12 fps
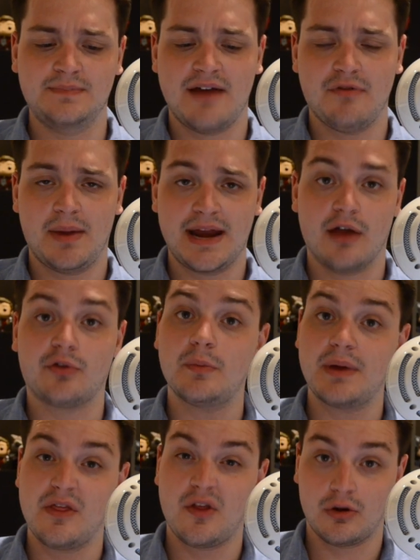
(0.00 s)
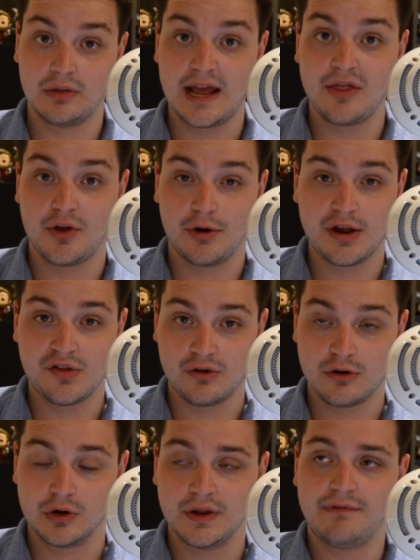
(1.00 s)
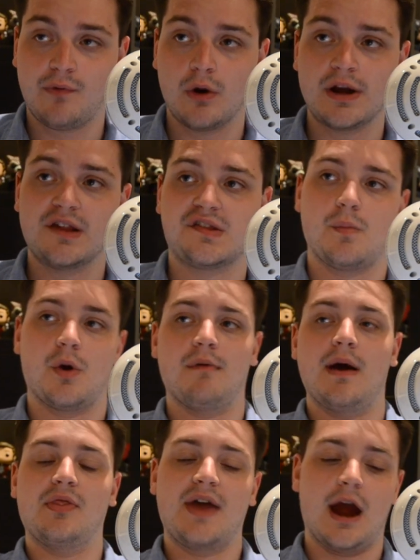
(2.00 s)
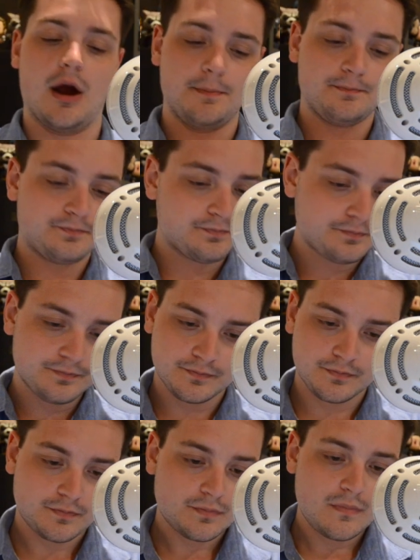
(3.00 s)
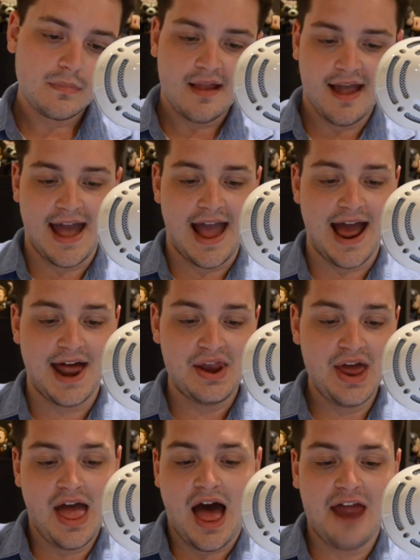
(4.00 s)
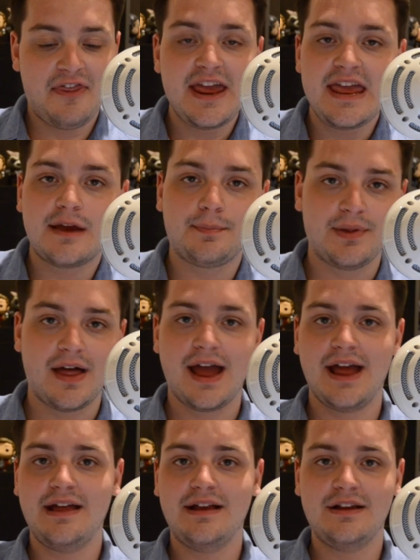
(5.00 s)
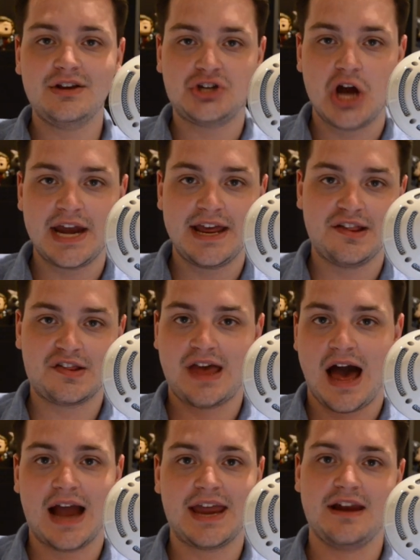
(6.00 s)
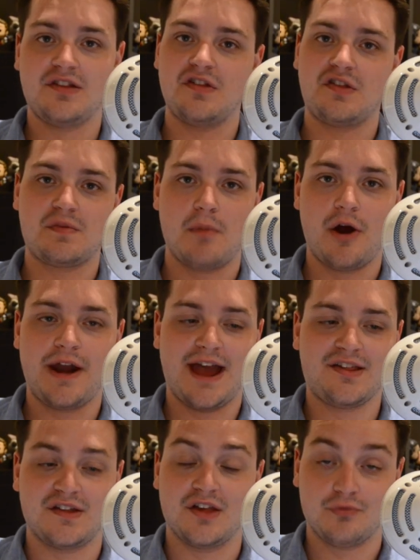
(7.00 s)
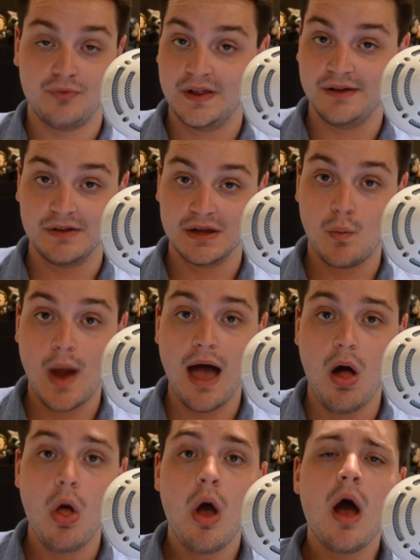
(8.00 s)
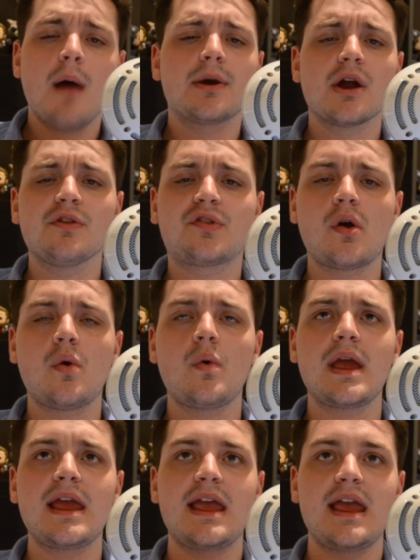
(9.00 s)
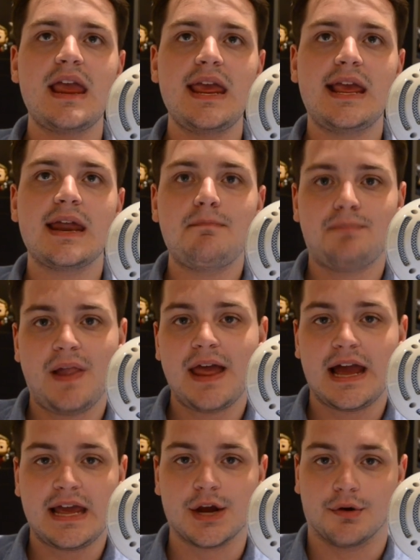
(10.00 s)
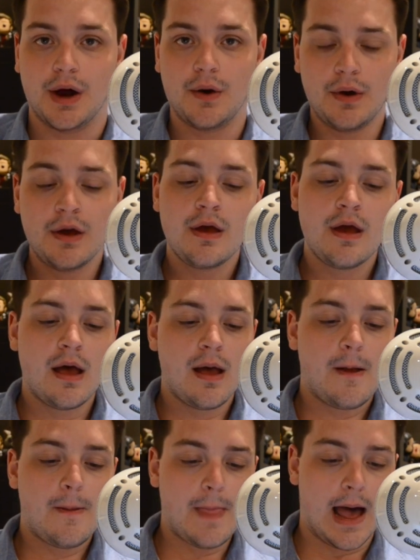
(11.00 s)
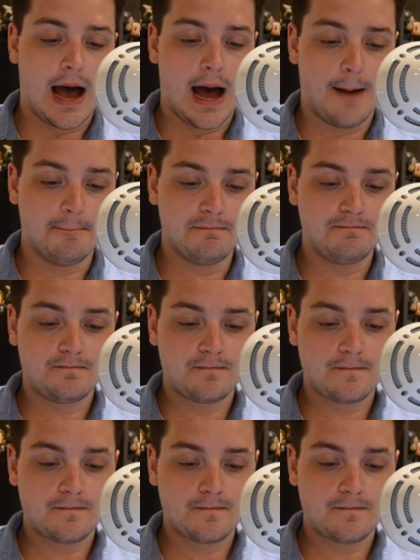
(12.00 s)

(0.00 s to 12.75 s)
everybody else would be in their late 30s or early 40s, somewhere around there. And I think he could play Johnny's cockiness and smartassness really, really well, but also he, he can play a hero. Um,